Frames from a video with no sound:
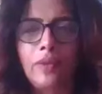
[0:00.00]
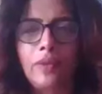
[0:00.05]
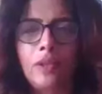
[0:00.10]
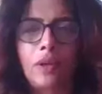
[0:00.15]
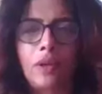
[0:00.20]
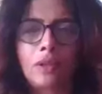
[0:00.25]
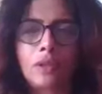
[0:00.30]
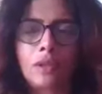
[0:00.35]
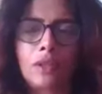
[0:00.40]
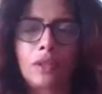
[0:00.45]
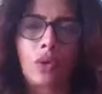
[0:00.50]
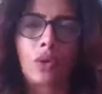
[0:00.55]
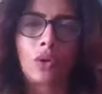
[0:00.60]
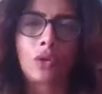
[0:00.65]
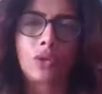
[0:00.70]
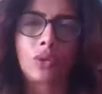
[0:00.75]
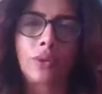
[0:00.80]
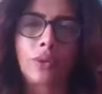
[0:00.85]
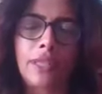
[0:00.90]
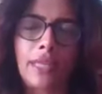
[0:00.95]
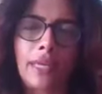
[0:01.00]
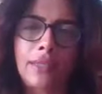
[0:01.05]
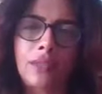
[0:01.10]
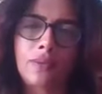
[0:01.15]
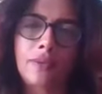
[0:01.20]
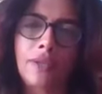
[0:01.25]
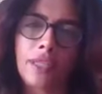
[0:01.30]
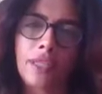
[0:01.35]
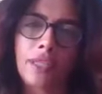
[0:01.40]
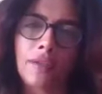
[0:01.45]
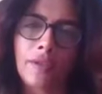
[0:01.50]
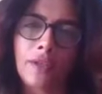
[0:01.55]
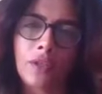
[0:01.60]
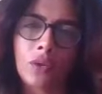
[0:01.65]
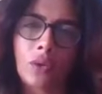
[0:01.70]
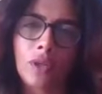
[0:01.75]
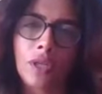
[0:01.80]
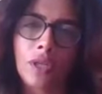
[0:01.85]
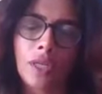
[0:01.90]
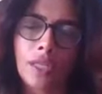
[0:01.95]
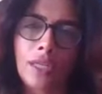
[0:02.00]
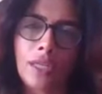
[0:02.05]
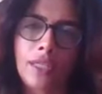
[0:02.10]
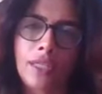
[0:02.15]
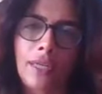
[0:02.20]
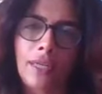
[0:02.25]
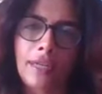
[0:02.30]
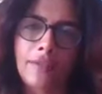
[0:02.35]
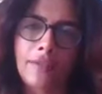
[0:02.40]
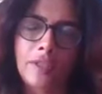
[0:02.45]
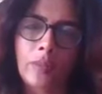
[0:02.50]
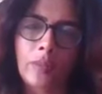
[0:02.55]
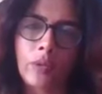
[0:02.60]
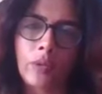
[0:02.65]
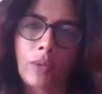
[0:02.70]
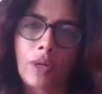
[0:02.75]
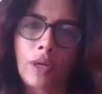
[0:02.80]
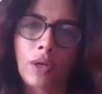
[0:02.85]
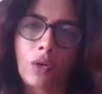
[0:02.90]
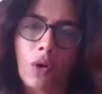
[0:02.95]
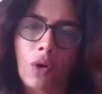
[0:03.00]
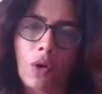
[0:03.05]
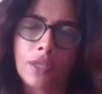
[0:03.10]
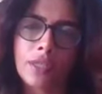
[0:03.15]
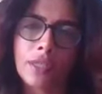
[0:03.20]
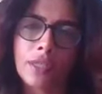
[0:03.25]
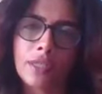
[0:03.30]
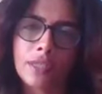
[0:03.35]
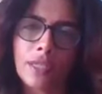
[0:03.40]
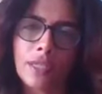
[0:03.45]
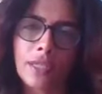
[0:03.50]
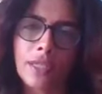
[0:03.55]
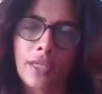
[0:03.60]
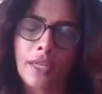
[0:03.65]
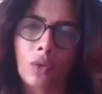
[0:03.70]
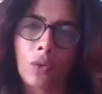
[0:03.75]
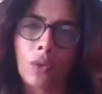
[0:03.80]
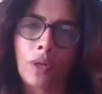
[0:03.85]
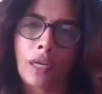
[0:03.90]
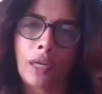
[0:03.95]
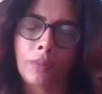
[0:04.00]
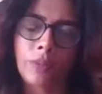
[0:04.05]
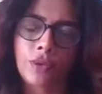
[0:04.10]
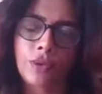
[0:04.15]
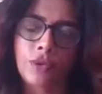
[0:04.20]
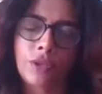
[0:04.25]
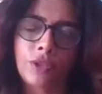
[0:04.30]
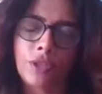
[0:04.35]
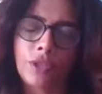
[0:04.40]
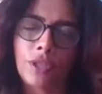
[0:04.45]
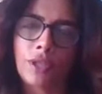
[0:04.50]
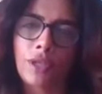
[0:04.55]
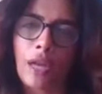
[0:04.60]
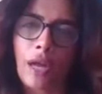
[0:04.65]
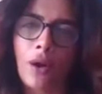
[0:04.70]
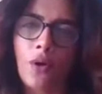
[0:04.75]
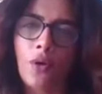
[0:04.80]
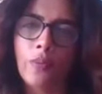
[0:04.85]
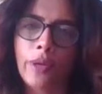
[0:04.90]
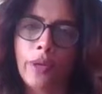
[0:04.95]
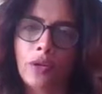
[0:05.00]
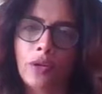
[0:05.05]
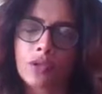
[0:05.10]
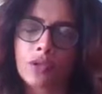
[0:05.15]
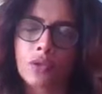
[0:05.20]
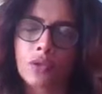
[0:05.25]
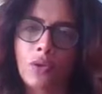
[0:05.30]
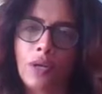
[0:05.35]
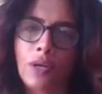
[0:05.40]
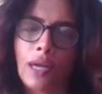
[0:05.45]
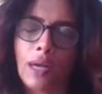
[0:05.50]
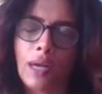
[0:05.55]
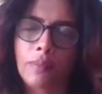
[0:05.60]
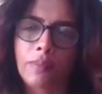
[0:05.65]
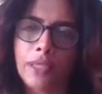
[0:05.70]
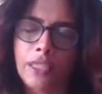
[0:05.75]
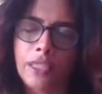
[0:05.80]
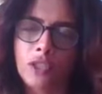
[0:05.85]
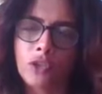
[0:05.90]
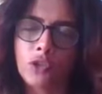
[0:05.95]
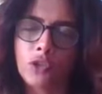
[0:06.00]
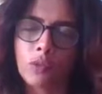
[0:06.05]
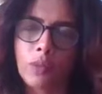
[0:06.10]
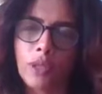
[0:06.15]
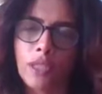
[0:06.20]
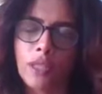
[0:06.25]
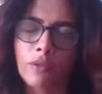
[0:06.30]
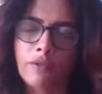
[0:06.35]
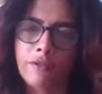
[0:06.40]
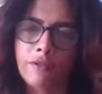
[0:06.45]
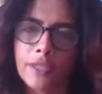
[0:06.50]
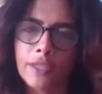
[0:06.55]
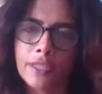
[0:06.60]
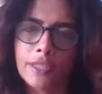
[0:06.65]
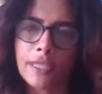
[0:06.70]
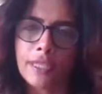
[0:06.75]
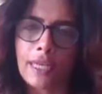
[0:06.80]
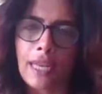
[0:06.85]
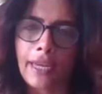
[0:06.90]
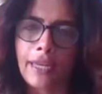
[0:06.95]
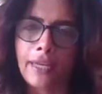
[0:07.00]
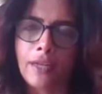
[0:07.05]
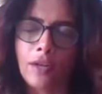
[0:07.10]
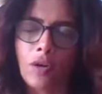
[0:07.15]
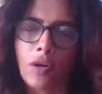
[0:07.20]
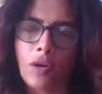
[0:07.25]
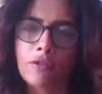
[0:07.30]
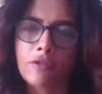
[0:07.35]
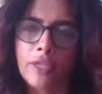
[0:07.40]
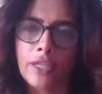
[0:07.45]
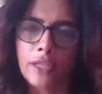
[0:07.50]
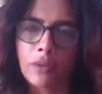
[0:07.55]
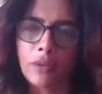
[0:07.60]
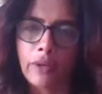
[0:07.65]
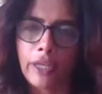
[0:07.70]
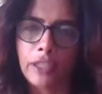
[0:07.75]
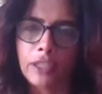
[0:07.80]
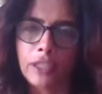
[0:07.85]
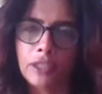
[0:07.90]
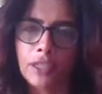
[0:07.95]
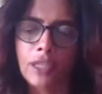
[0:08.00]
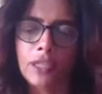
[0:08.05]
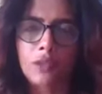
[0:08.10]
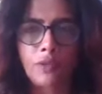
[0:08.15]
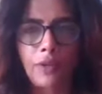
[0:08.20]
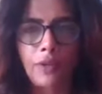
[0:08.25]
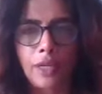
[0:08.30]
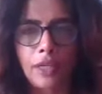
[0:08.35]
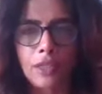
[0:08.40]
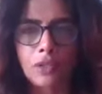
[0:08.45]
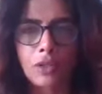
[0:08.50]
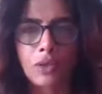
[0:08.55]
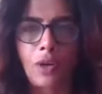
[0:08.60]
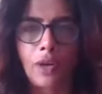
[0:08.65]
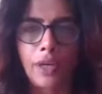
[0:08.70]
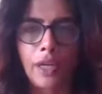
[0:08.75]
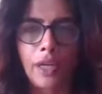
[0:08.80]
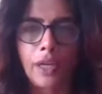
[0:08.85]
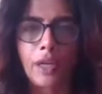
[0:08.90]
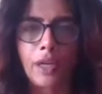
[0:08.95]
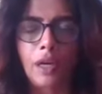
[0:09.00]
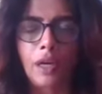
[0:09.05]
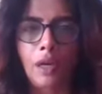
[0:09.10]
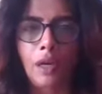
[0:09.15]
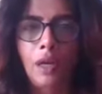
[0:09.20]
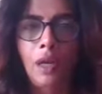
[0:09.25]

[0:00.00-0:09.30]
the same with doctors also, and that's why they've enrolled in the D-Life Diploma course and studying low carb nutrition now, because low carb needs to be the first line of intervention as far as chronic